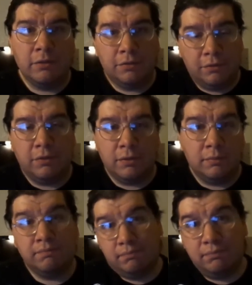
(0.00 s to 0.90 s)
either,
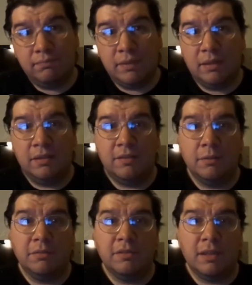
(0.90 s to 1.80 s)
so at least
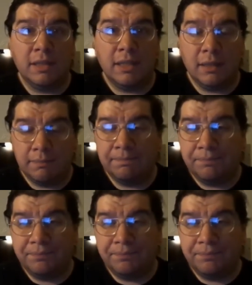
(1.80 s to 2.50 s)
he was lucky.